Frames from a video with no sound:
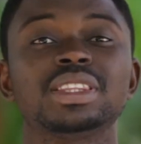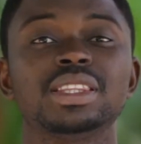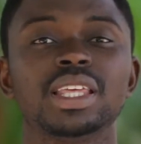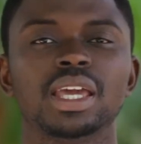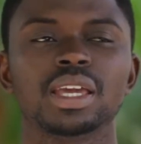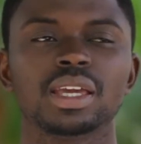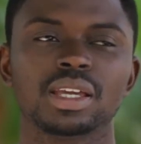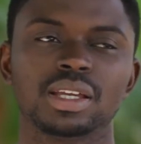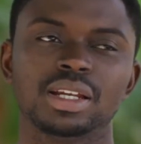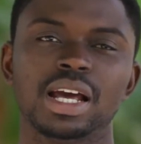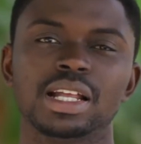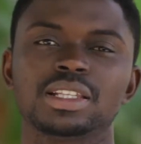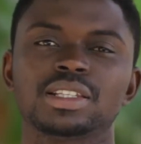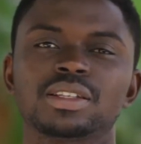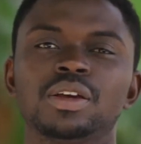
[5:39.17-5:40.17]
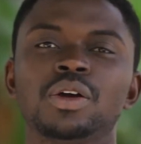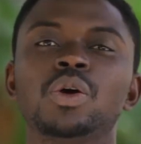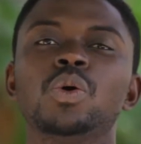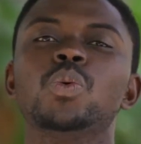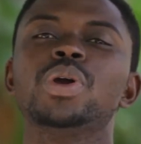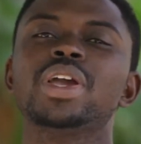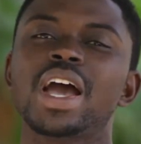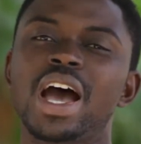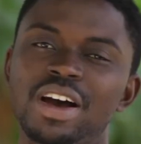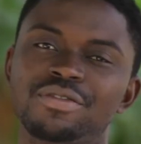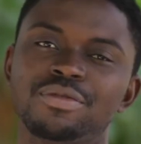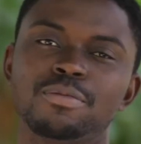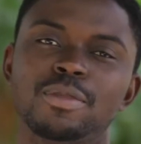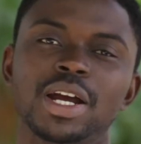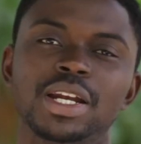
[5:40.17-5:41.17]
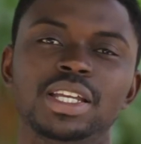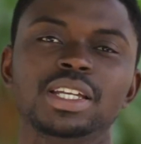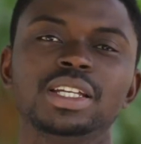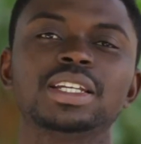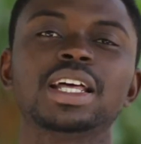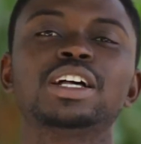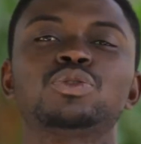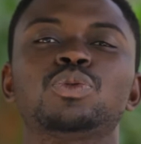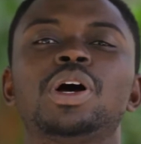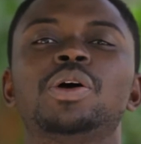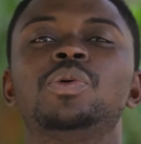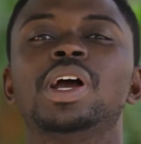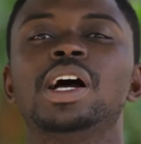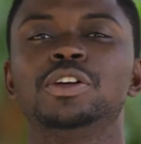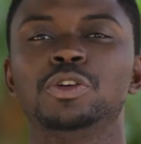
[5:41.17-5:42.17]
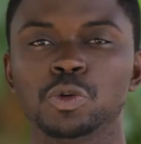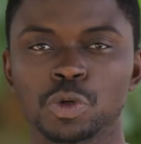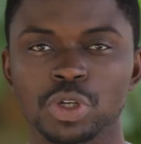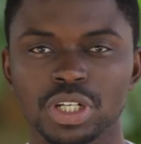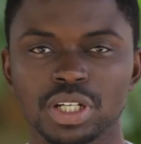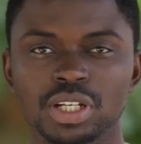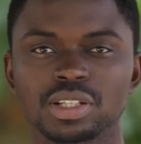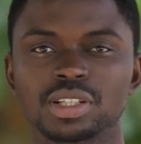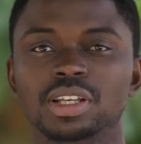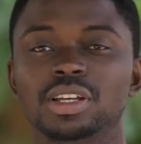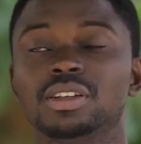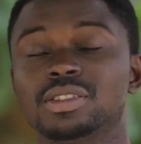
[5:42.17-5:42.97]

think that we have money, that's why we are doing this thing.